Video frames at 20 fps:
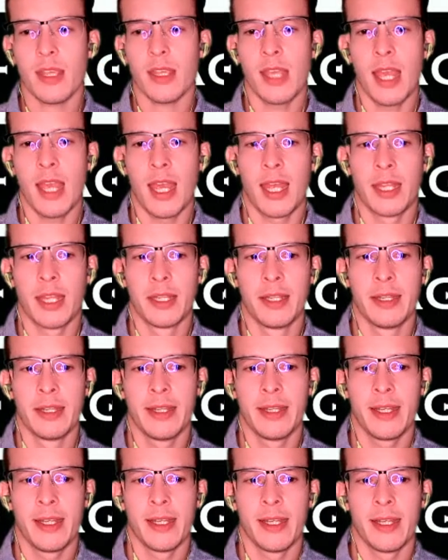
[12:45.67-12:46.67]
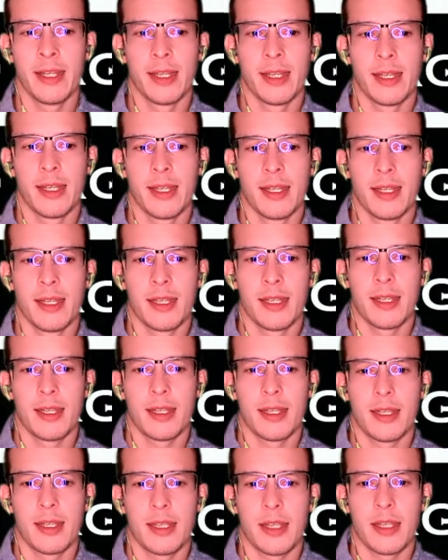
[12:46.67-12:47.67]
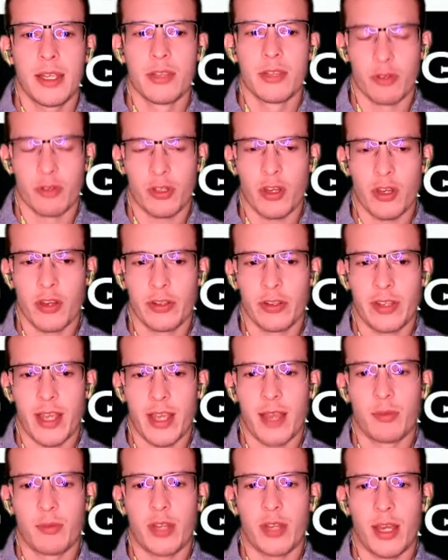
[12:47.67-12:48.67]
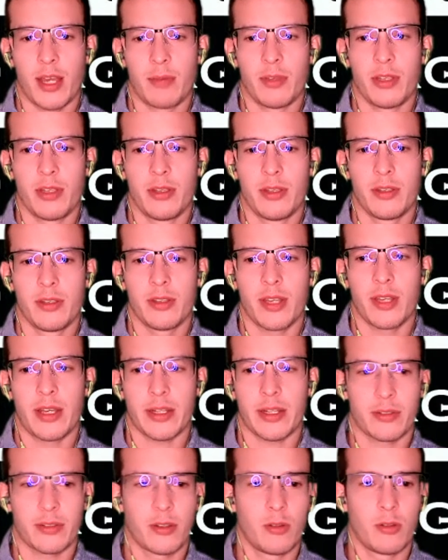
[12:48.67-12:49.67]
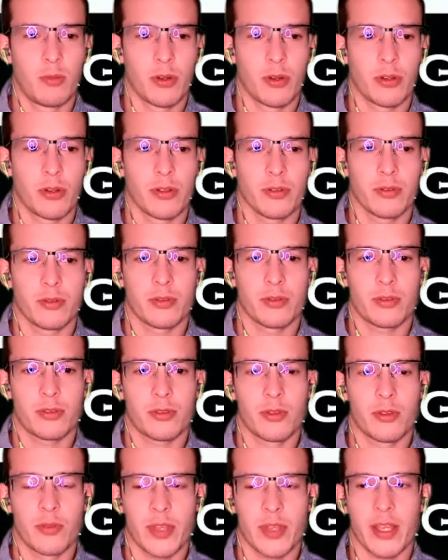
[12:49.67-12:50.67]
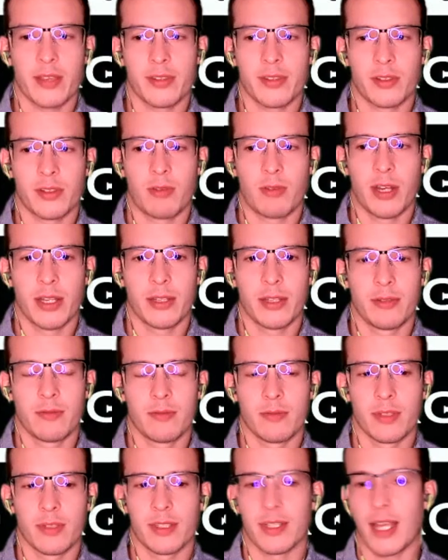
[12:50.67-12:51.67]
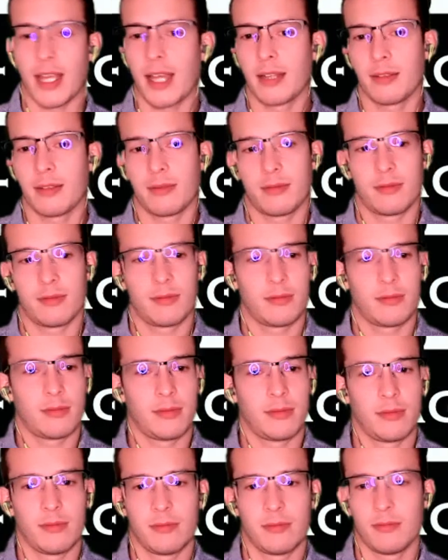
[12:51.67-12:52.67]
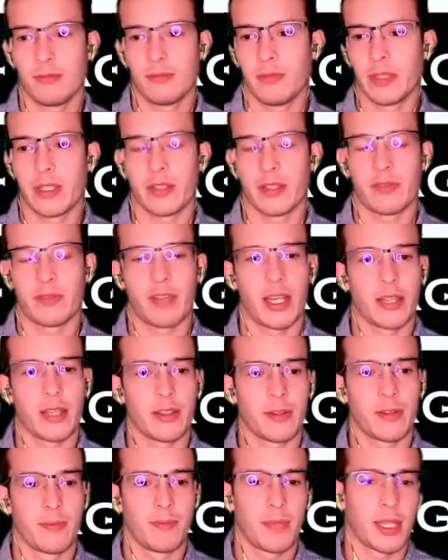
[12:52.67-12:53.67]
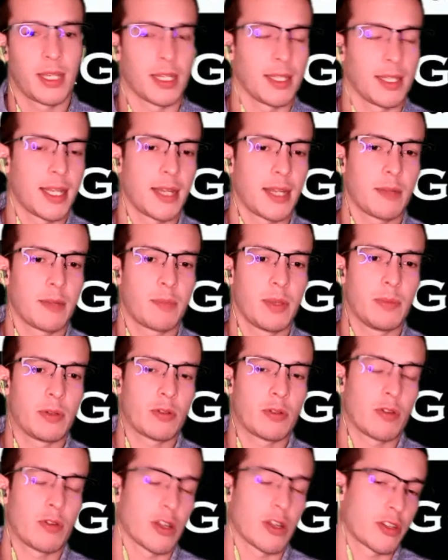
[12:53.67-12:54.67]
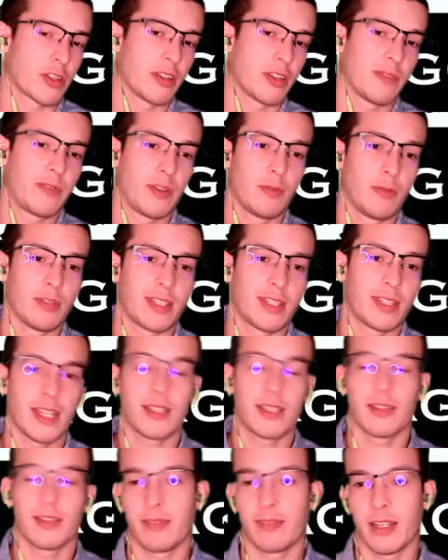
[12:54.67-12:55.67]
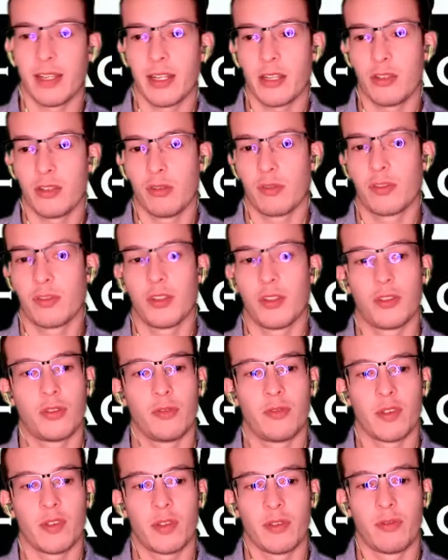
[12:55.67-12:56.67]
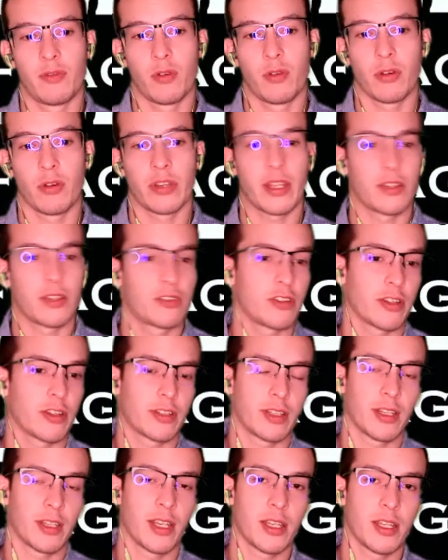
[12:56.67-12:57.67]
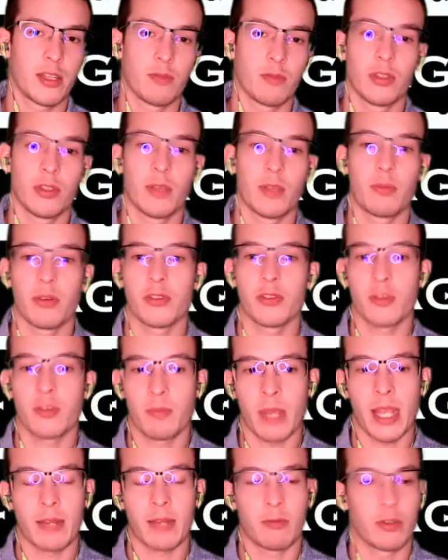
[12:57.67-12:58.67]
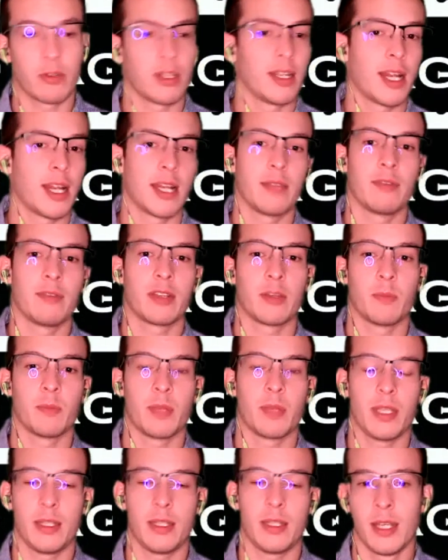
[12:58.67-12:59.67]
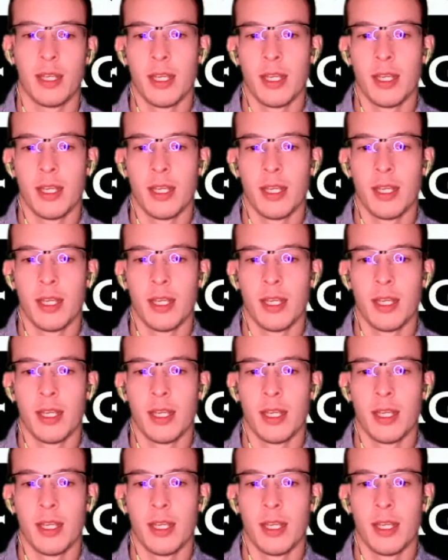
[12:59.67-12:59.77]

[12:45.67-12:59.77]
And his return to Abu Dhabi, October 2020, was not with his father. And a lot of people question if he would take the fight at UFC 254 against Justin Gaethje. Would they push it back? Would he not even compete?